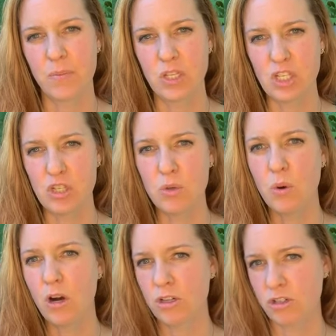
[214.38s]
you
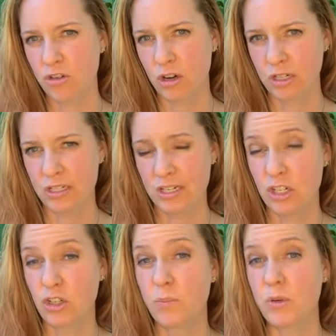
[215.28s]
are strongest in
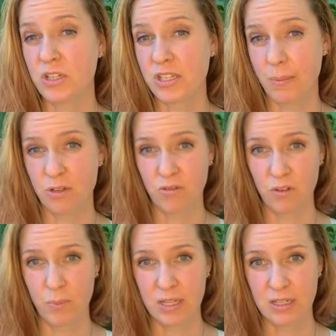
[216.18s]
your perceptive
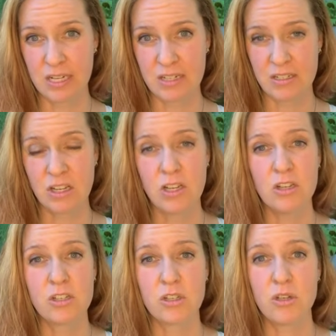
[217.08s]
abilities.
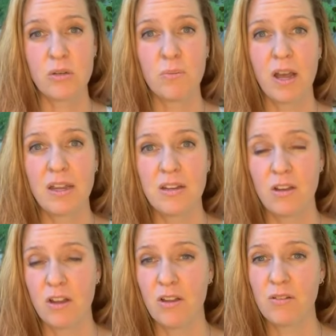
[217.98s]
So you might
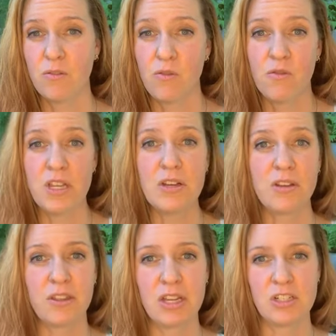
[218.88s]
feel
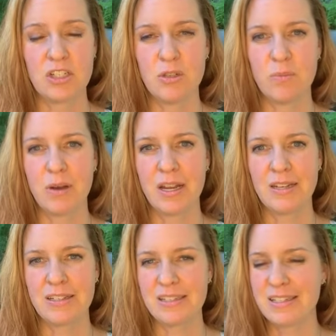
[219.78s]
things, you
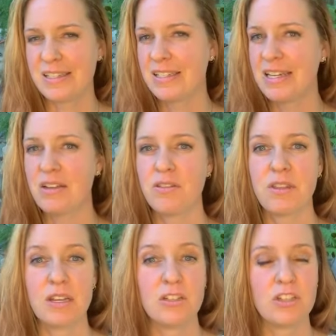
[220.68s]
might see
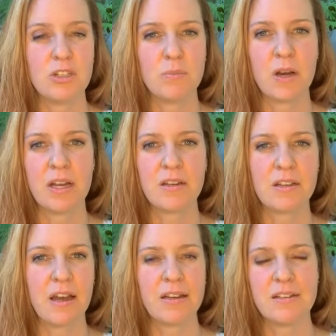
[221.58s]
things, you might
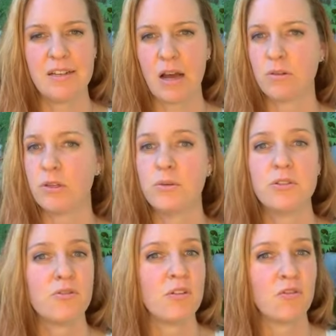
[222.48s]
get downloads
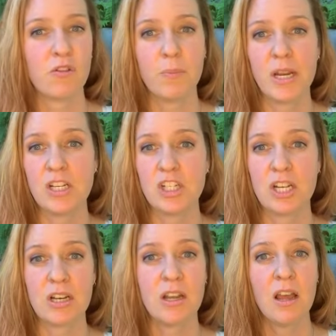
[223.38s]
of information,